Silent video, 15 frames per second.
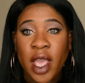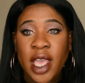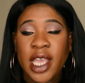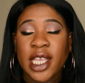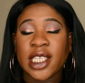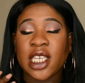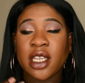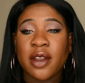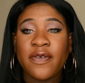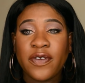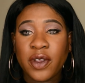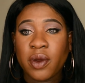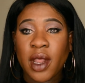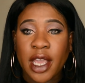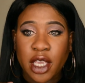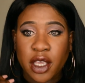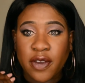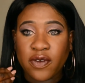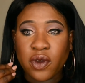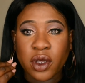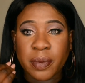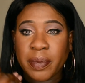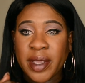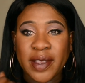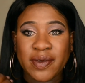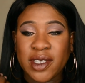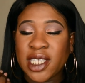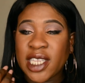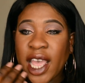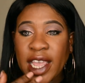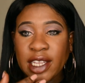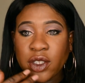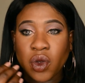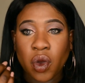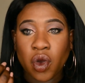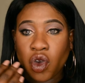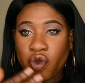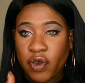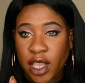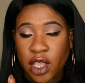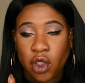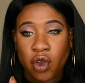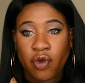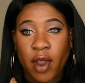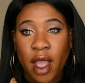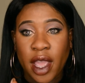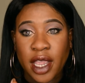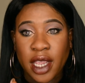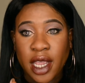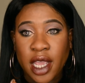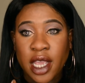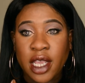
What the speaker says: It's going to feel like you've got a bit of sand or grit in your eye,